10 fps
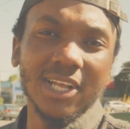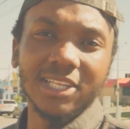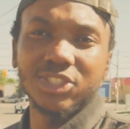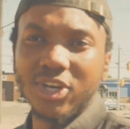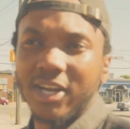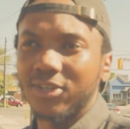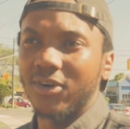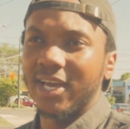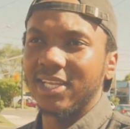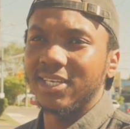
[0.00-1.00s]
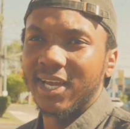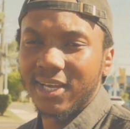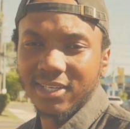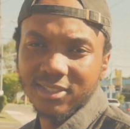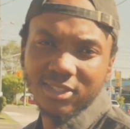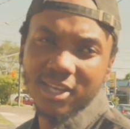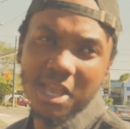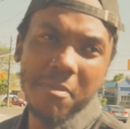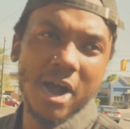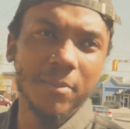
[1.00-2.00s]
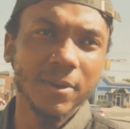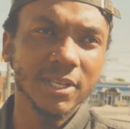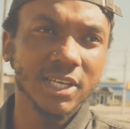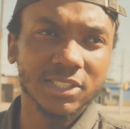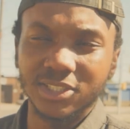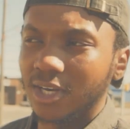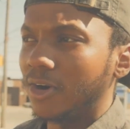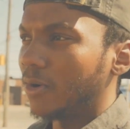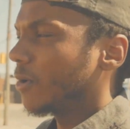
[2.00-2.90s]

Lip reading: electronical any day, in my opinion. So